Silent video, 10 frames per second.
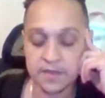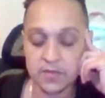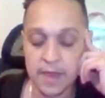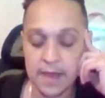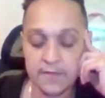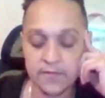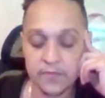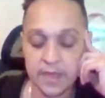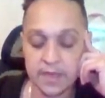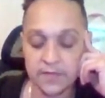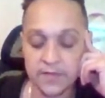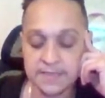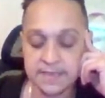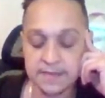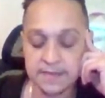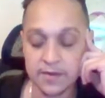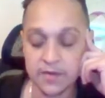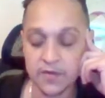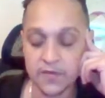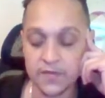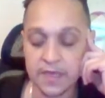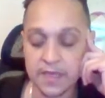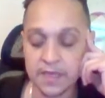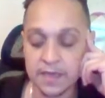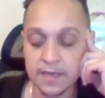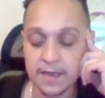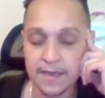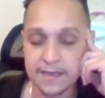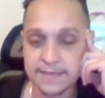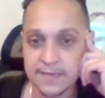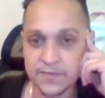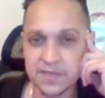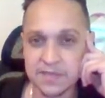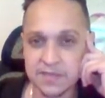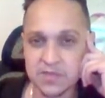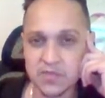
you have manifested there at your feet had something to